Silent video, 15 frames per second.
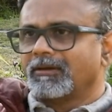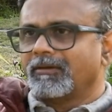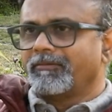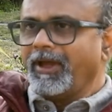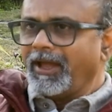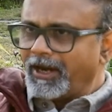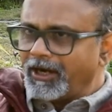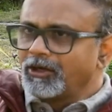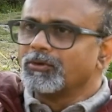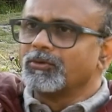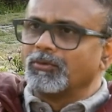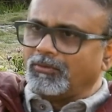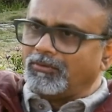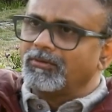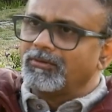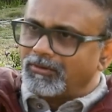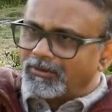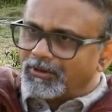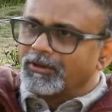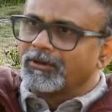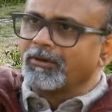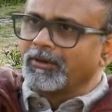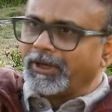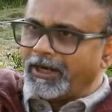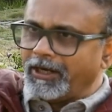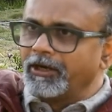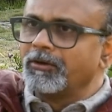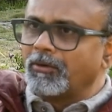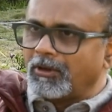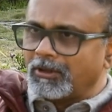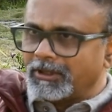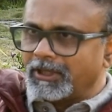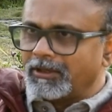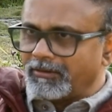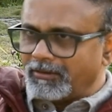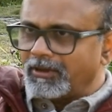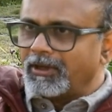We are yet to get into all that.